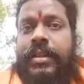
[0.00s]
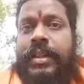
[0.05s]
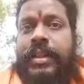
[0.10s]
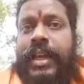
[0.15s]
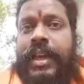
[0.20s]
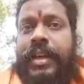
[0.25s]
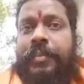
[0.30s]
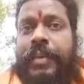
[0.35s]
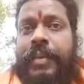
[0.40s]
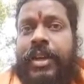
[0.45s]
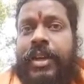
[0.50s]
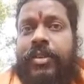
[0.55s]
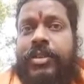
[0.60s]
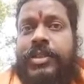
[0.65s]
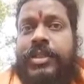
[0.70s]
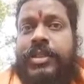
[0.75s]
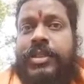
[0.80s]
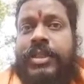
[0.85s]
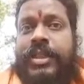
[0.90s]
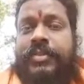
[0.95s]
they may
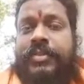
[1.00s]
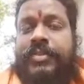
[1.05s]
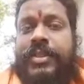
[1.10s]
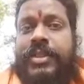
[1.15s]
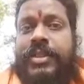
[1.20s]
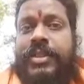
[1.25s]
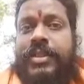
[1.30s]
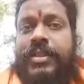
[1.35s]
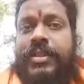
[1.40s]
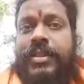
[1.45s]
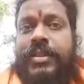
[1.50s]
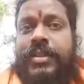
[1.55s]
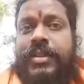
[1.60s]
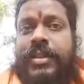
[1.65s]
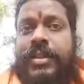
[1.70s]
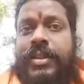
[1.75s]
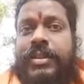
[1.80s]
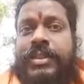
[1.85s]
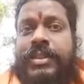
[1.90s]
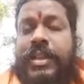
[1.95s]
also
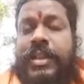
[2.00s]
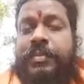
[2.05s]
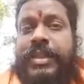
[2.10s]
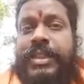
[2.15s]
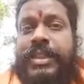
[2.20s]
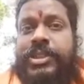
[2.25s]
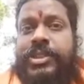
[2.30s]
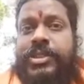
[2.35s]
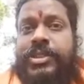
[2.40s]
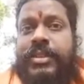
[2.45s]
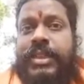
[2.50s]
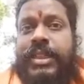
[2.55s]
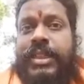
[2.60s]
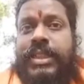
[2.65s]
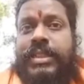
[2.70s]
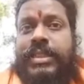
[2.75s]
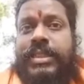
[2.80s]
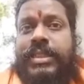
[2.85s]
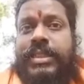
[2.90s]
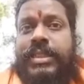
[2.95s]
suffer some
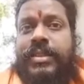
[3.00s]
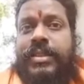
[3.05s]
injuries